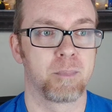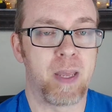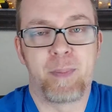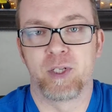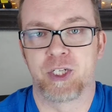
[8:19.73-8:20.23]

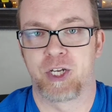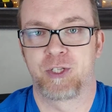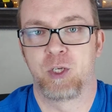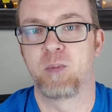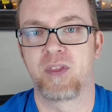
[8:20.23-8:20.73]
people just
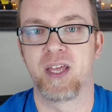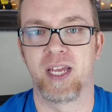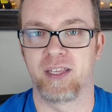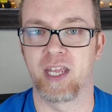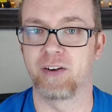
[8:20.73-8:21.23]
assumed
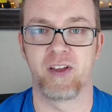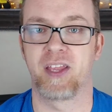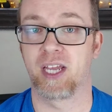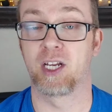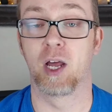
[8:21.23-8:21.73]
that
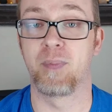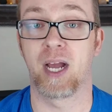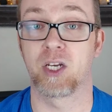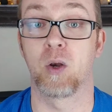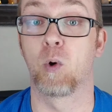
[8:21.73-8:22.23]
everything had gone
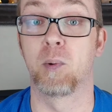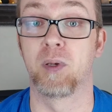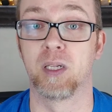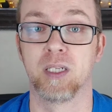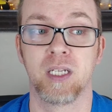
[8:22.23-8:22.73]
back to
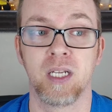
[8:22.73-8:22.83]
normal.